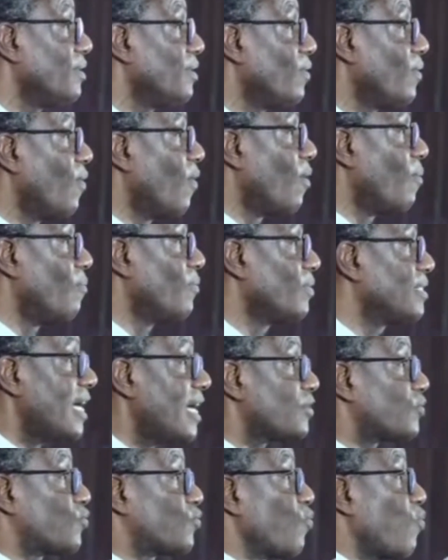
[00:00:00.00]
home?
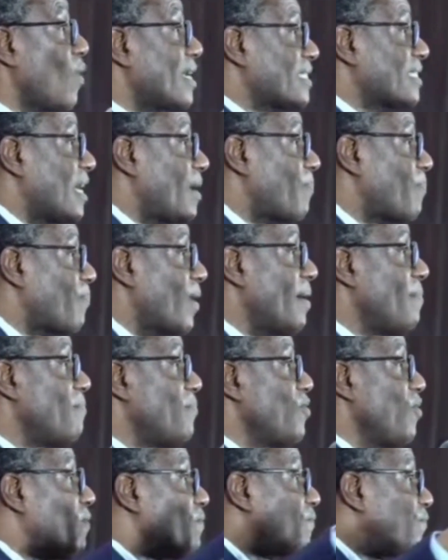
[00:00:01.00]
Just to WhatsApp and
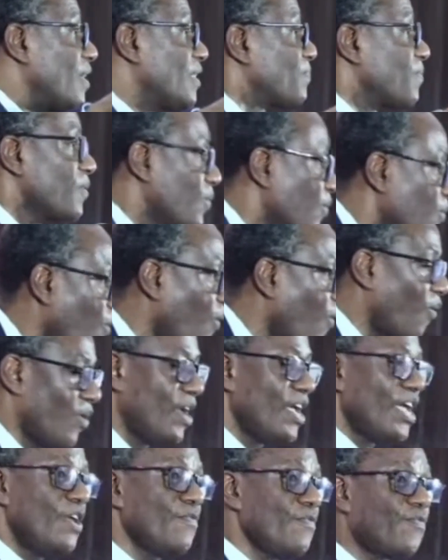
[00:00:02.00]
be on Facebook? No.
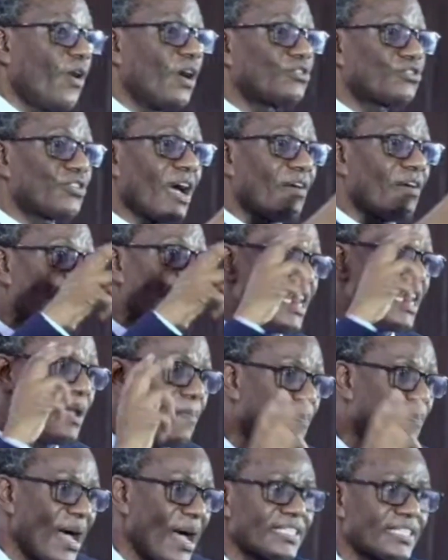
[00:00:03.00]
If you want to have an
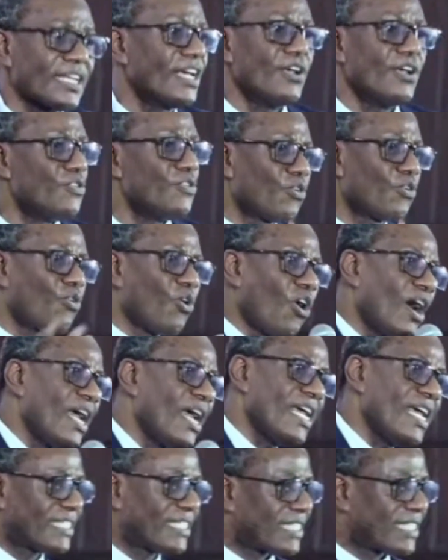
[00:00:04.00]
impact, you go eat, change